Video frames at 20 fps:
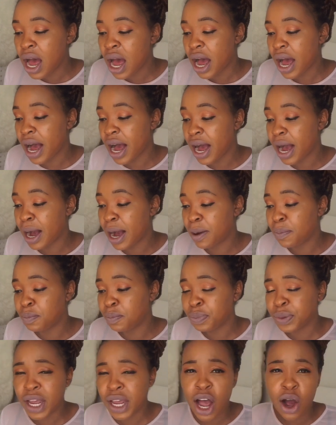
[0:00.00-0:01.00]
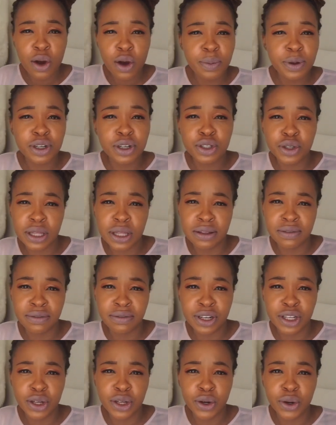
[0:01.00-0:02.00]
I hope you enjoyed the
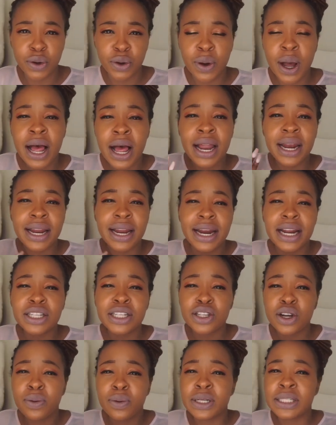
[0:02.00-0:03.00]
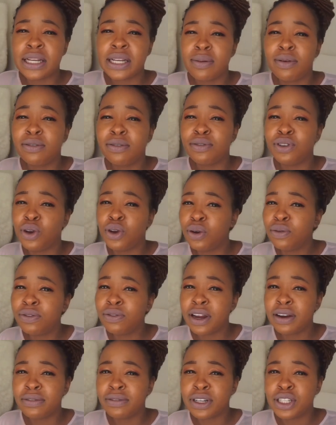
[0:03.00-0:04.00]
video. Let us know what some of your
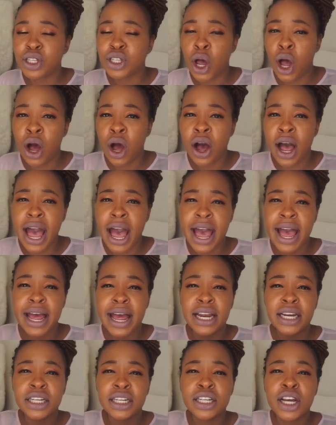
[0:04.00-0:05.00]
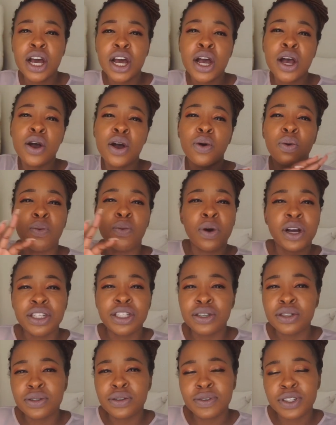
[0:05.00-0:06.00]
favorites are and what
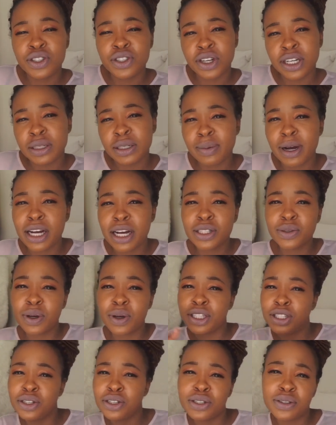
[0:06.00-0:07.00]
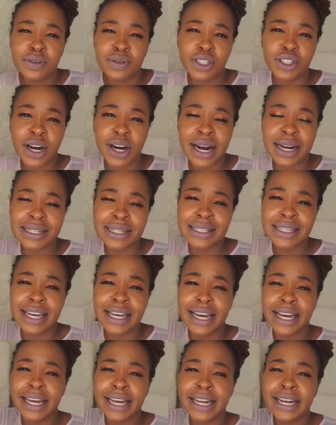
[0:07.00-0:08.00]
you use for stretch marks, what you use for dry
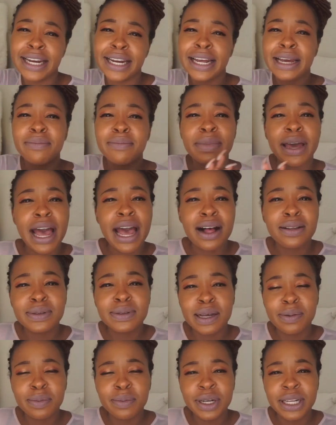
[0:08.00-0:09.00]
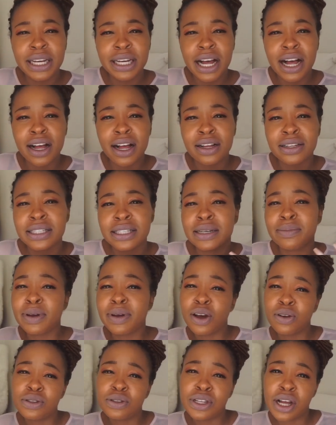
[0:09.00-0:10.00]
skin. It may help somebody else. It may
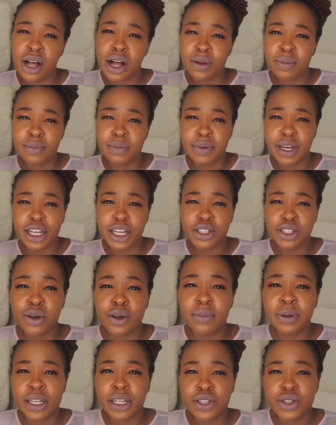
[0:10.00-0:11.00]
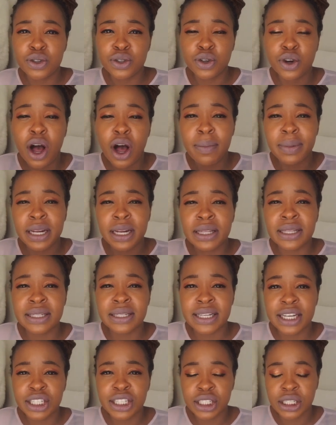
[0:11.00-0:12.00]
also help me. please do comment in the
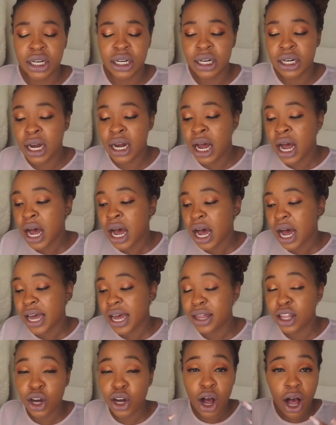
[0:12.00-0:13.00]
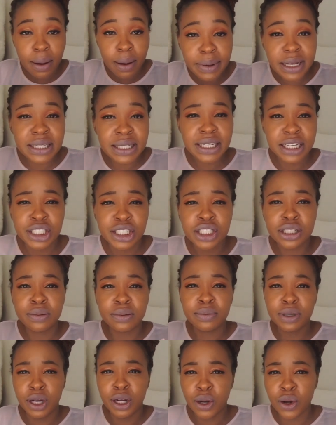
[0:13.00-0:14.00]
section, in the comment section
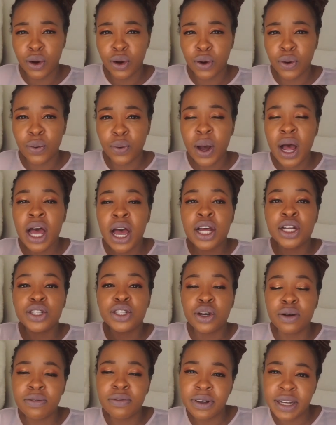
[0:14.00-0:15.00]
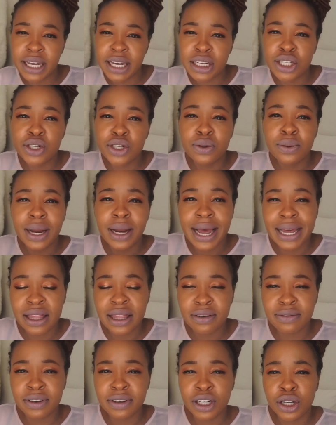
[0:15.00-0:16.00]
below. Don't forget to like
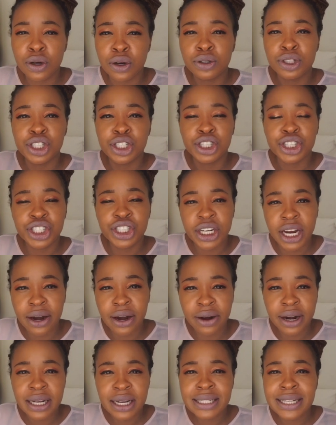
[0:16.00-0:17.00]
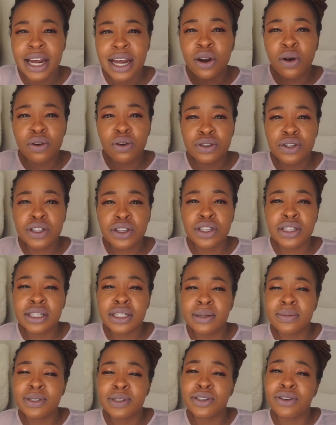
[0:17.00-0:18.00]
the video, to share it, and also to
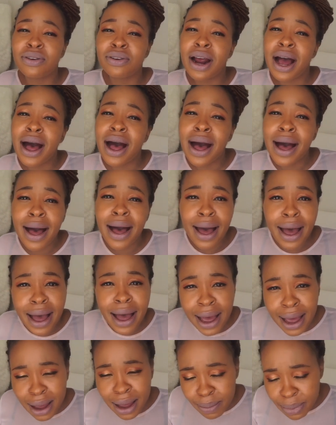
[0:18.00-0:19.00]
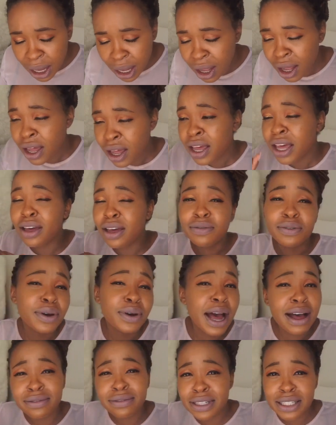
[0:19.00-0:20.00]
subscribe if you
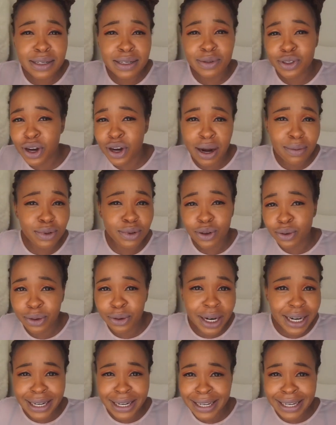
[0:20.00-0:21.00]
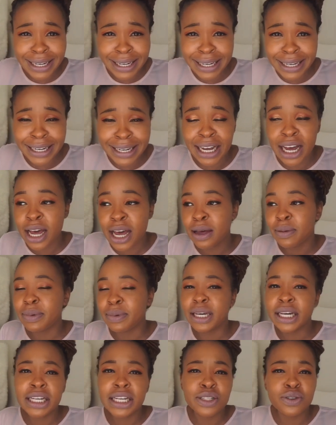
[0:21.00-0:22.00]
haven't subscribed already,
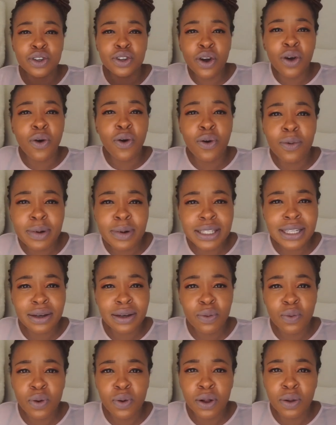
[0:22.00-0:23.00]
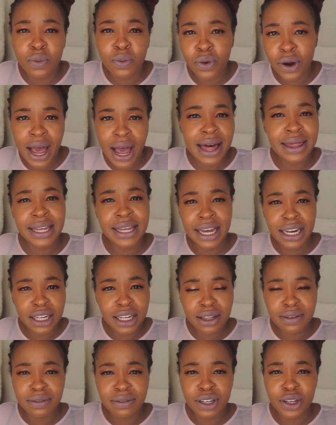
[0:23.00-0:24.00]
because we are almost at, well, we're at the end of
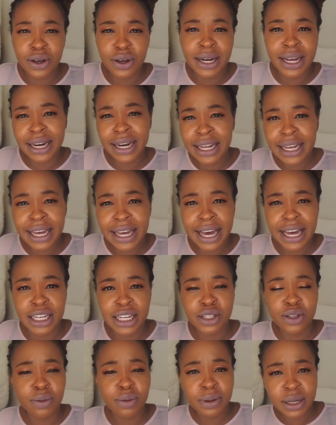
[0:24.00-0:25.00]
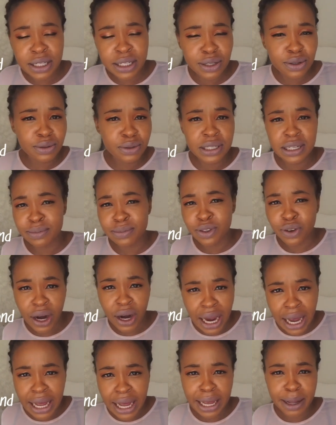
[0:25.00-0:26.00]
the video in any case, so please do
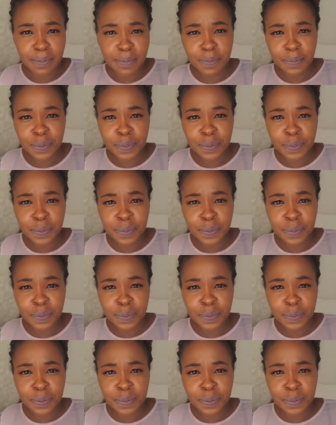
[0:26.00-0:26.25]
subscribe.